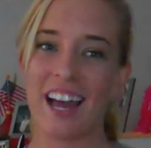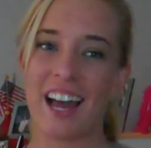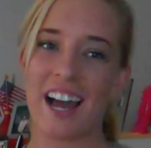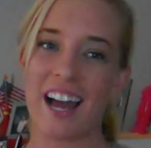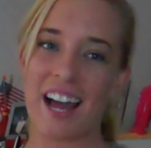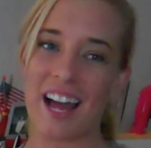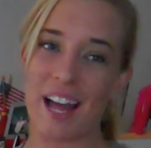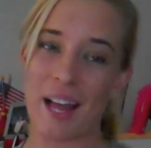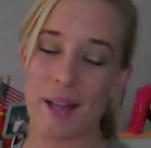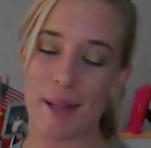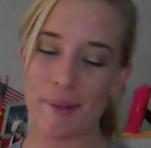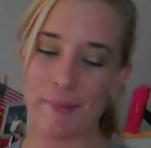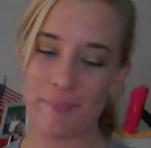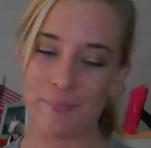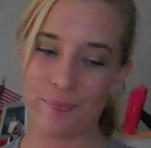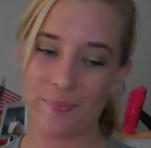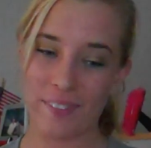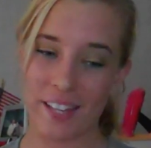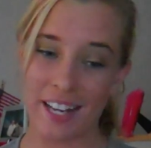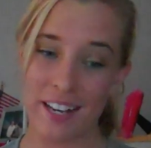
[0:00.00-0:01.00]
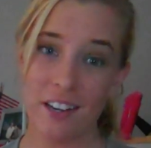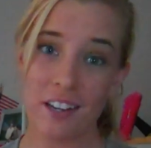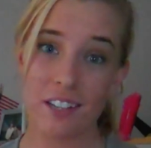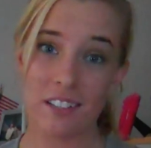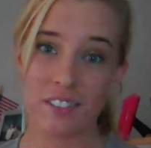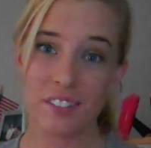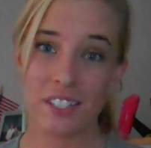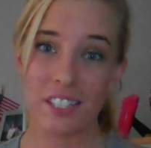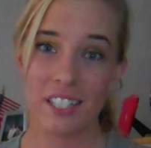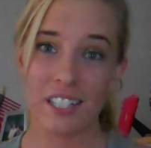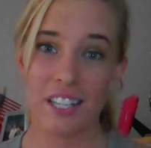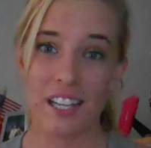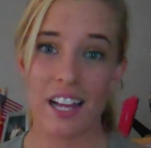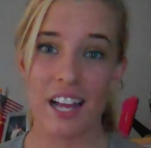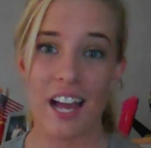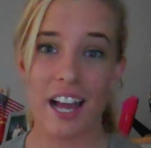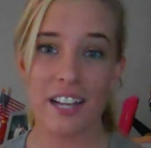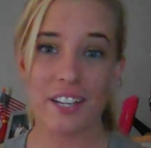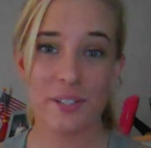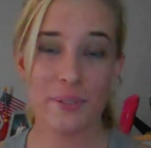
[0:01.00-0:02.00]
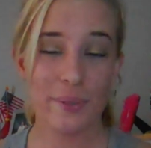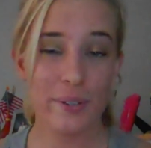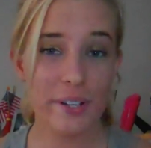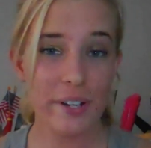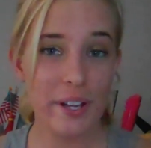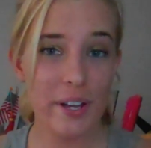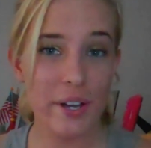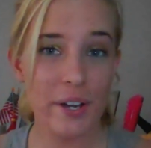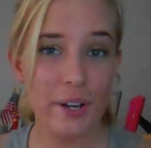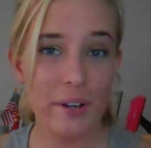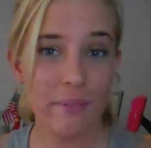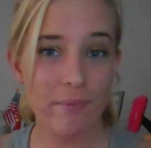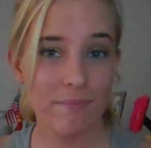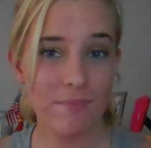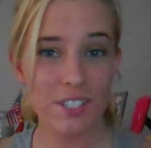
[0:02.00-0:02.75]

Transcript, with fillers: um, I don't know. I just want to know,